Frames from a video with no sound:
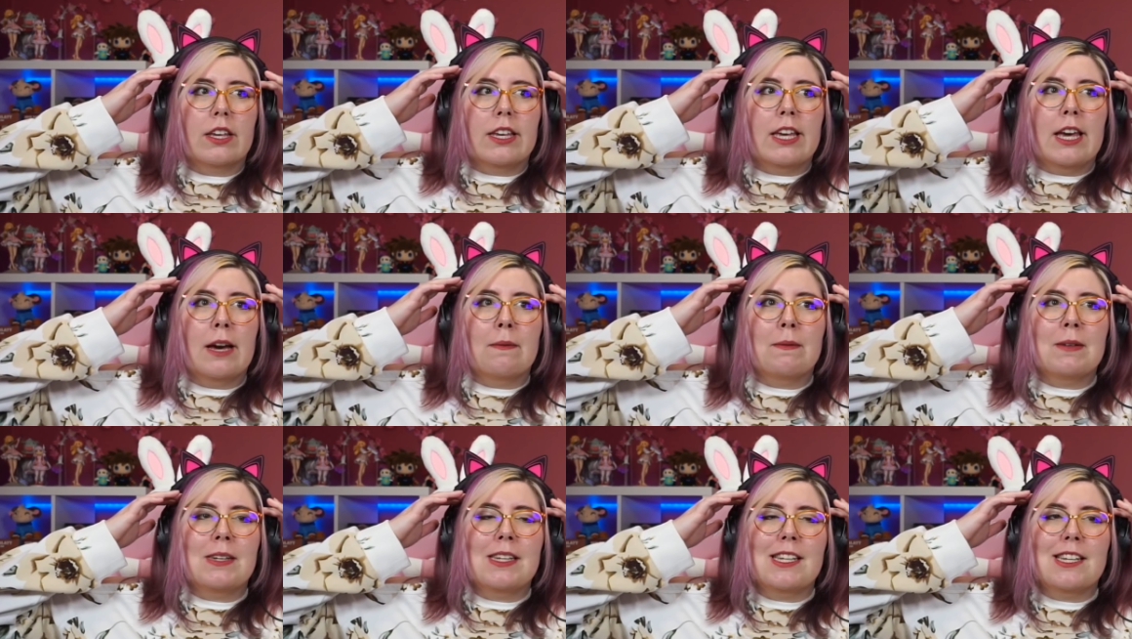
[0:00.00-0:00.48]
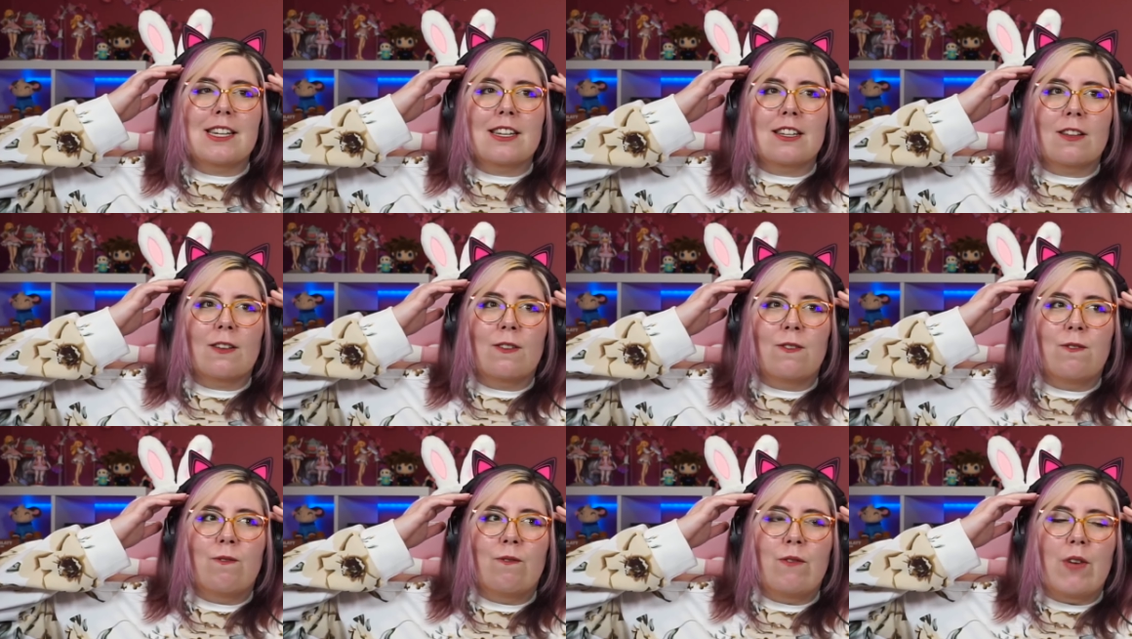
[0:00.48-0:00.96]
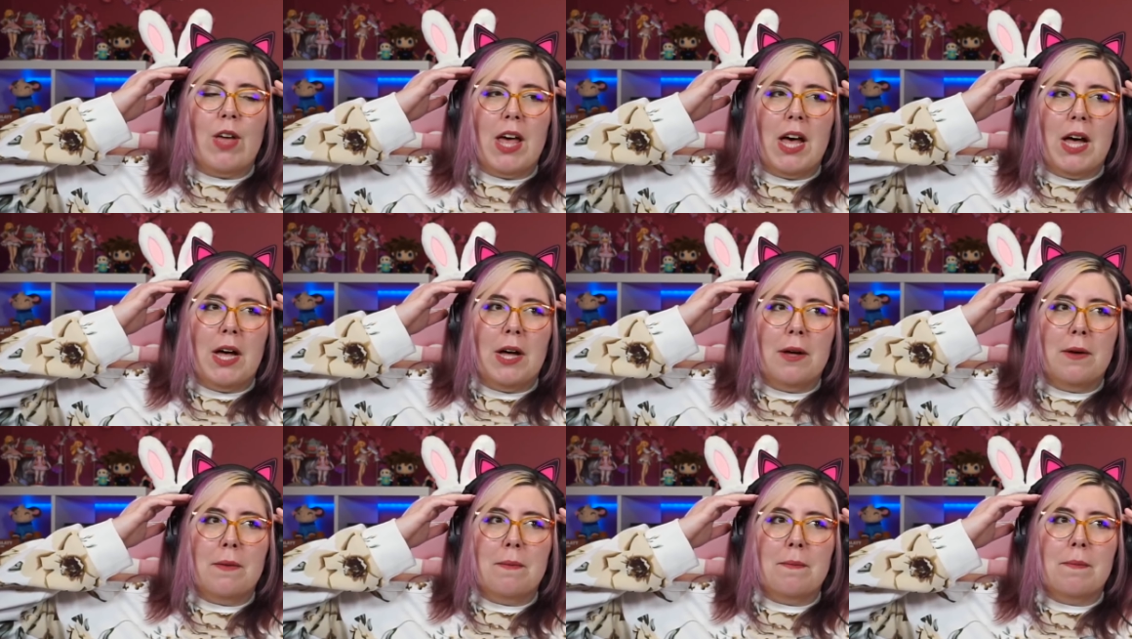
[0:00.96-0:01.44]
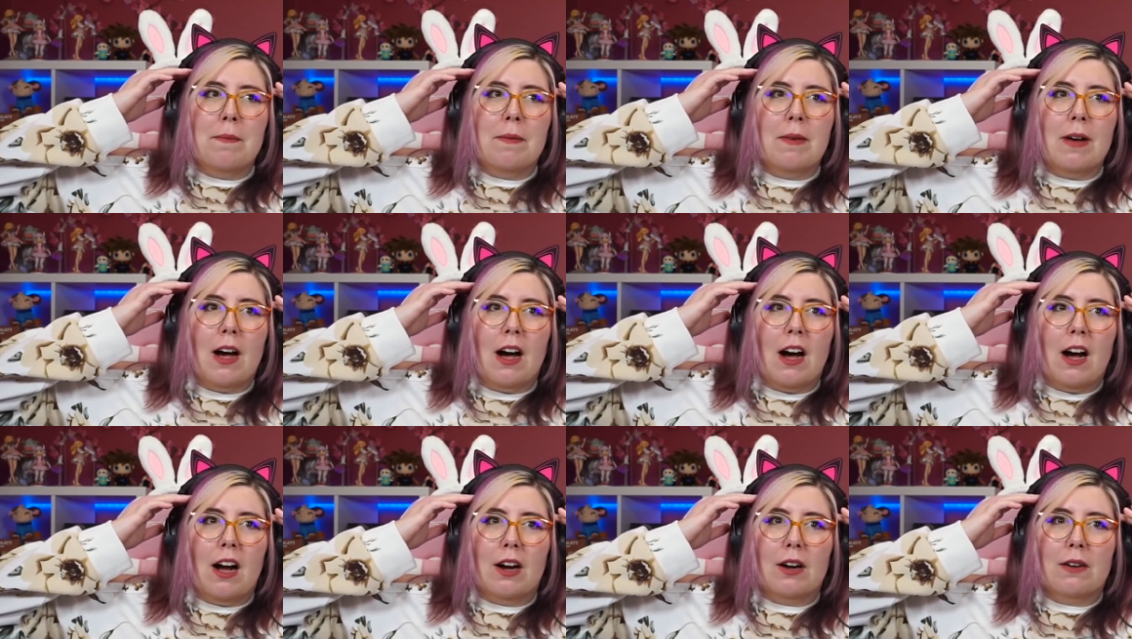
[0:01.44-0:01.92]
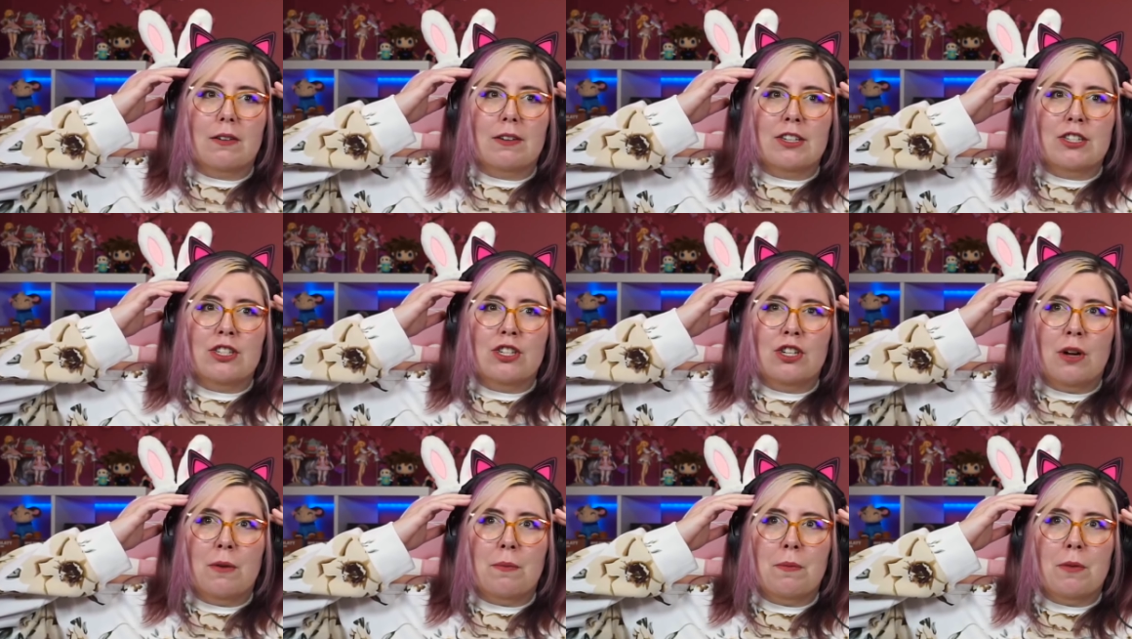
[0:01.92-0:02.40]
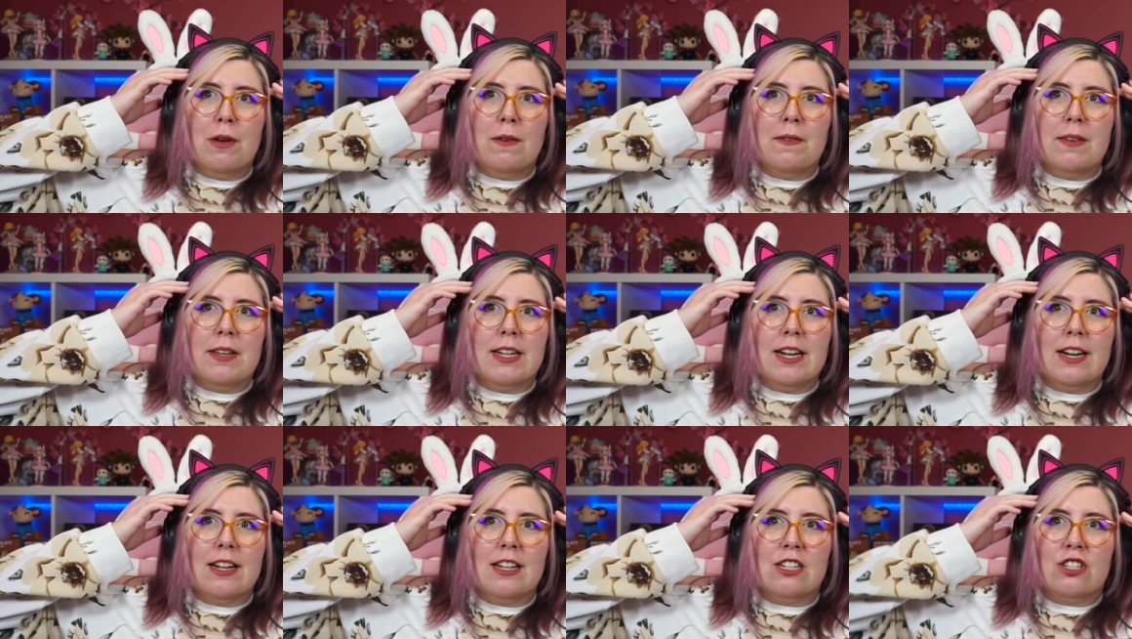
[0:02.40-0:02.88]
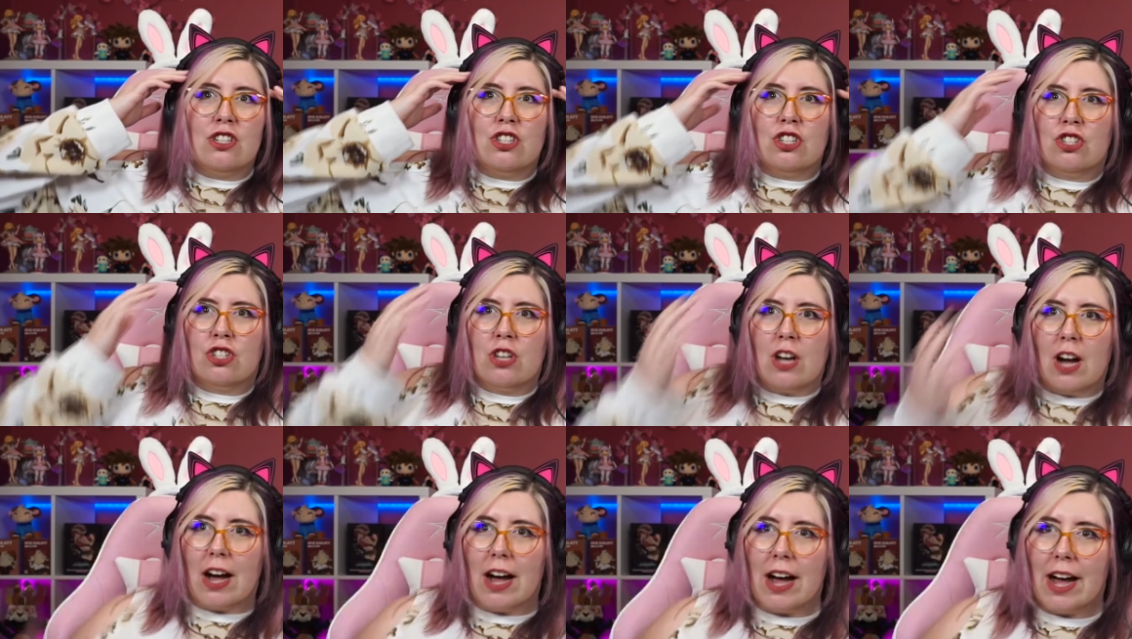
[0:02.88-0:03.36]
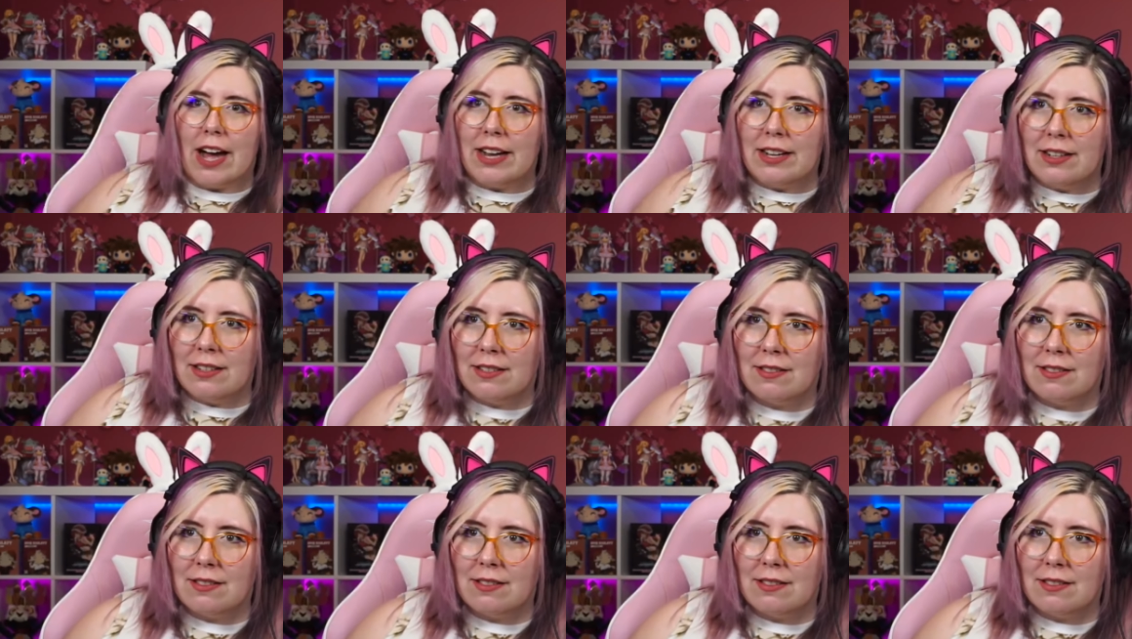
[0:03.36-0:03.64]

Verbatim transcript: Can we just film our original movie now that she's gone?